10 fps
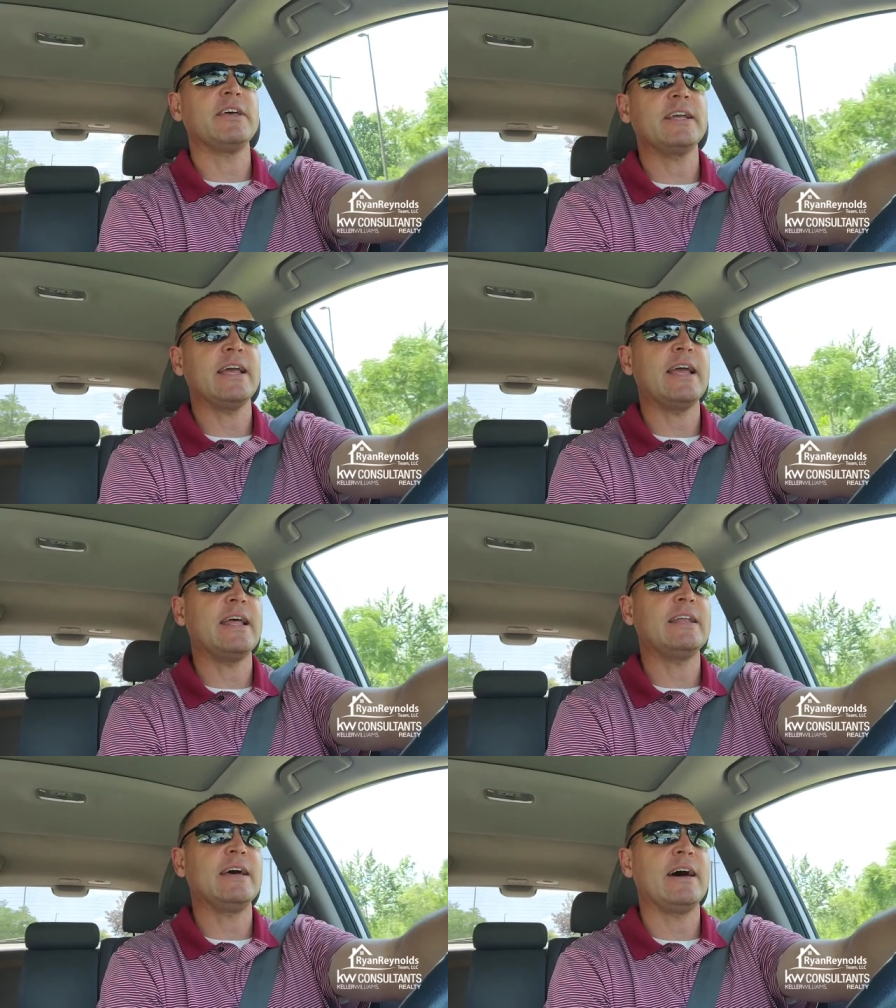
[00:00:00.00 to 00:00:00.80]
thing
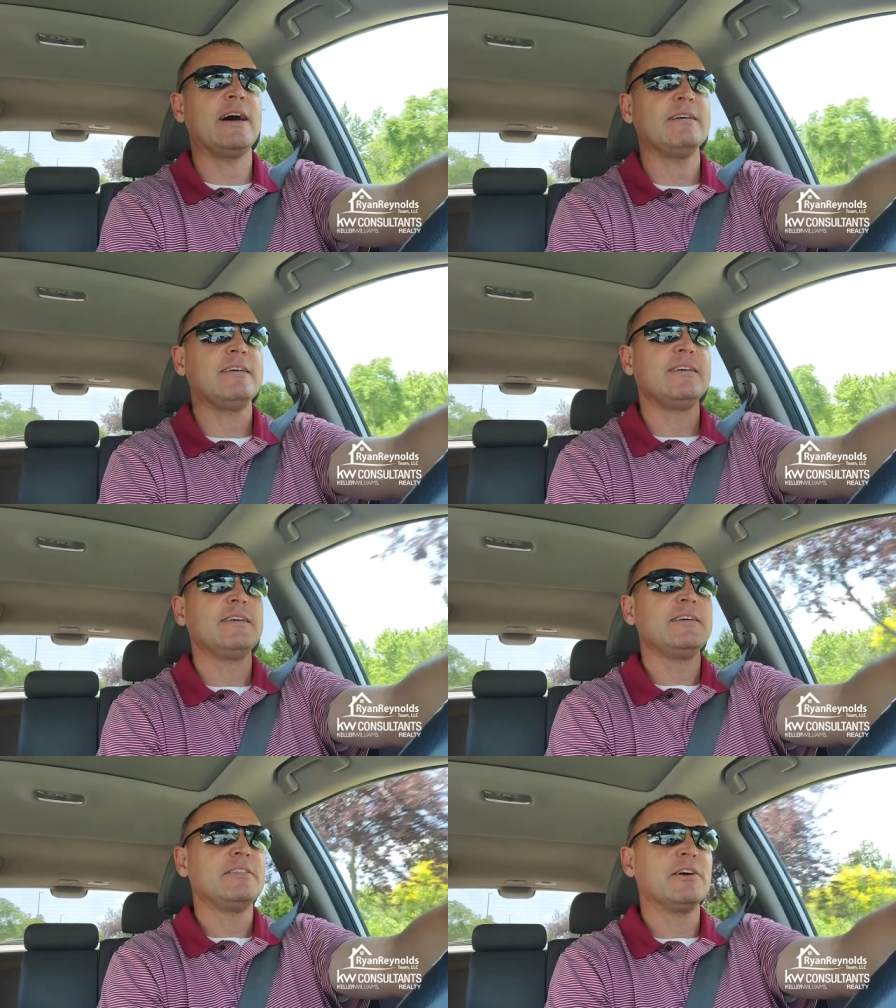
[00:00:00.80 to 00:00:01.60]
and uh,
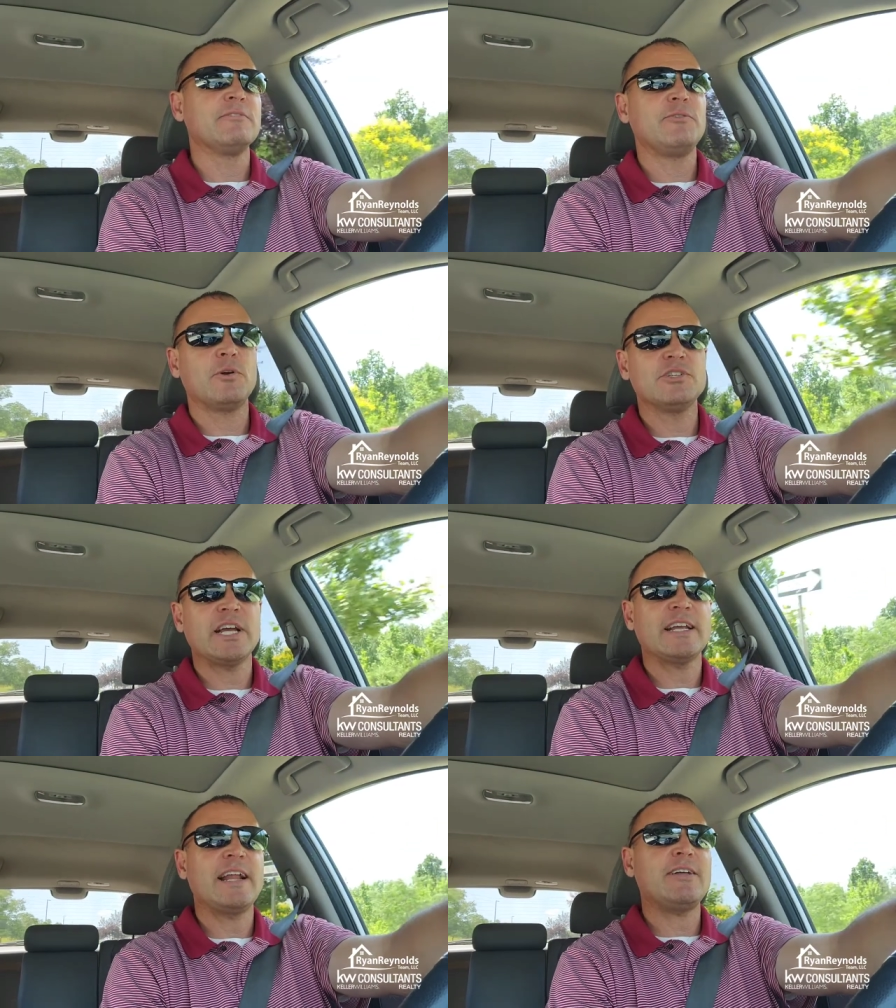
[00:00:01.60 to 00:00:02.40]
looking forward to
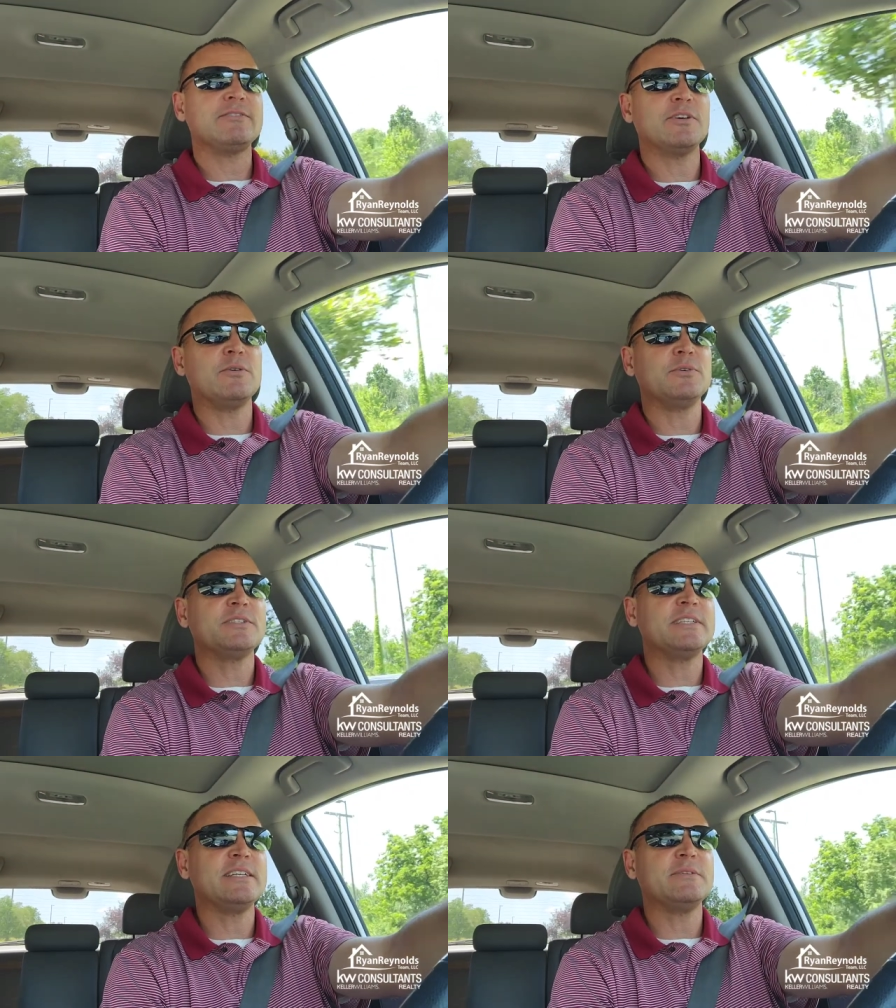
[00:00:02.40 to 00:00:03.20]
checking out. So we'll
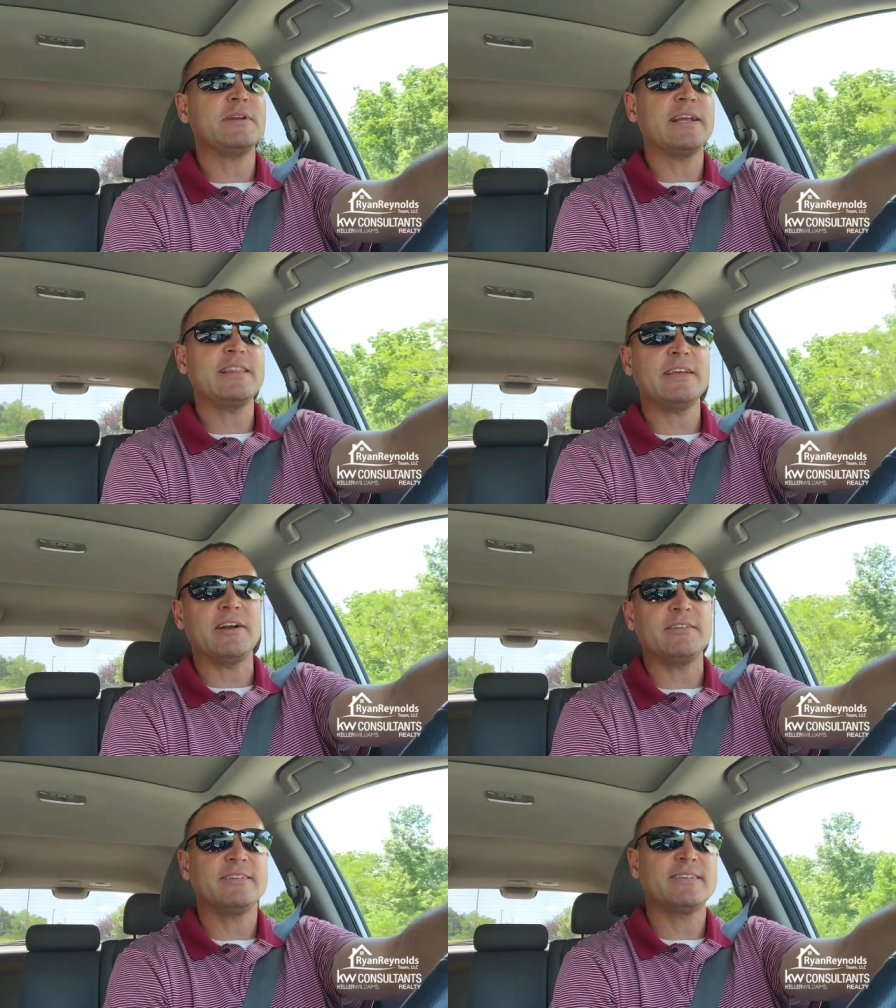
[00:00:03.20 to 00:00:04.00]
see you when I get
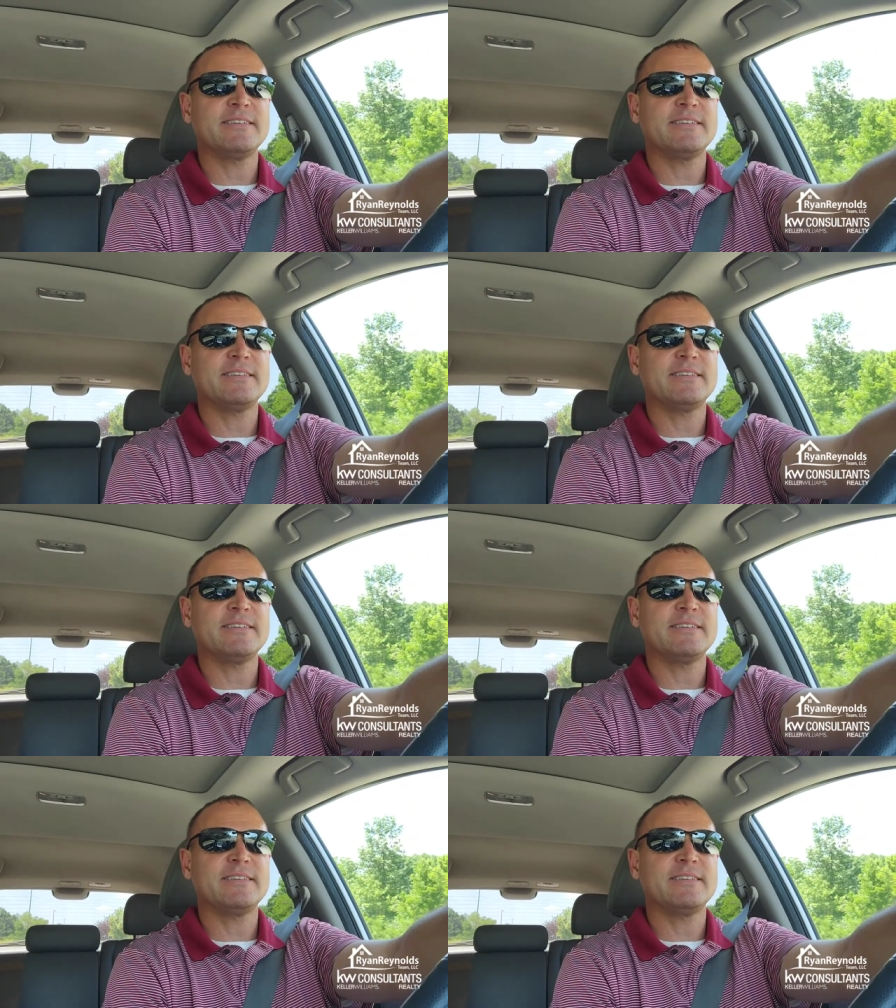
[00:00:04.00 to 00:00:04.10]
there.